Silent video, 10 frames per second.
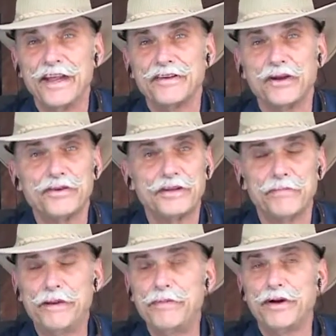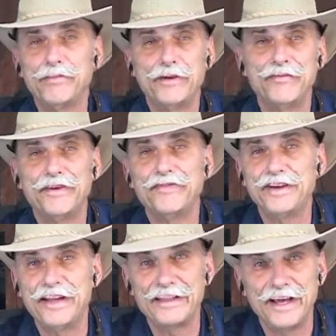So, so people can put
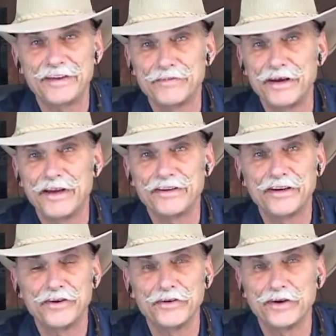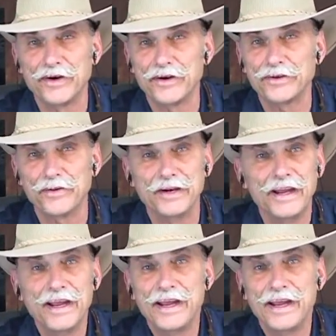15,000 miles a year on a car. So in,